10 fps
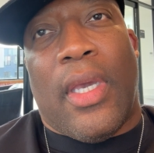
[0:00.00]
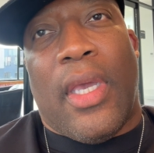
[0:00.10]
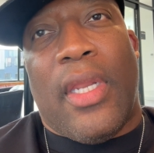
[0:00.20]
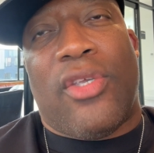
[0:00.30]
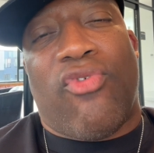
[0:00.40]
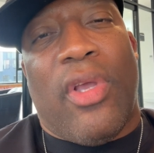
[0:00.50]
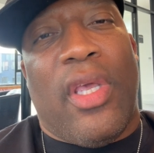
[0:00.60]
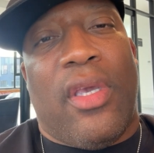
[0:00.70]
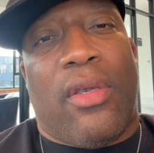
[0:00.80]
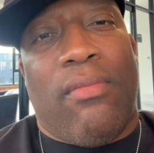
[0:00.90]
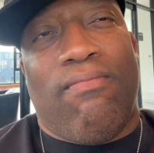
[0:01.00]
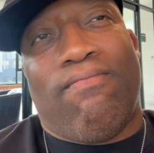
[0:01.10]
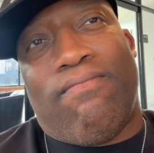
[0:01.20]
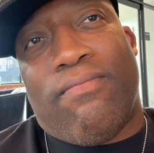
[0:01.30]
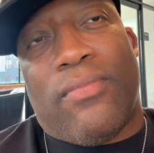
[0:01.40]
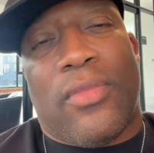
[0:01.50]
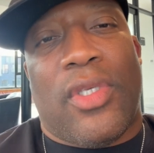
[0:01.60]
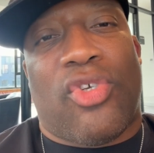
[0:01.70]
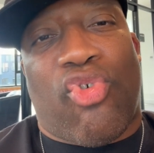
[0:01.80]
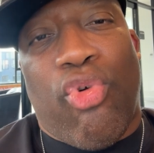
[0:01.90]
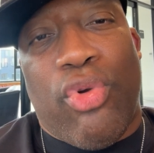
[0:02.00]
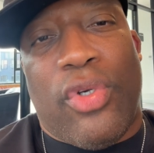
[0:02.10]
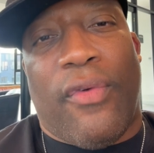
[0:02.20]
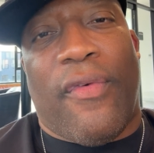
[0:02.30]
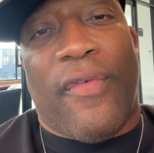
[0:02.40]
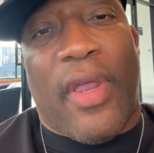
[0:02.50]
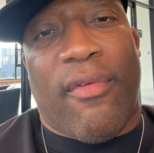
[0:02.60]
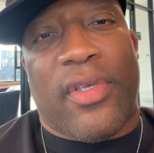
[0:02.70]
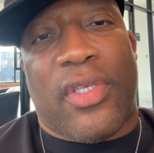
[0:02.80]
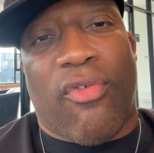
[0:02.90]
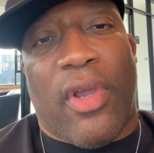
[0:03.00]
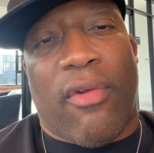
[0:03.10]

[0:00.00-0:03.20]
And it's crucial for veterans to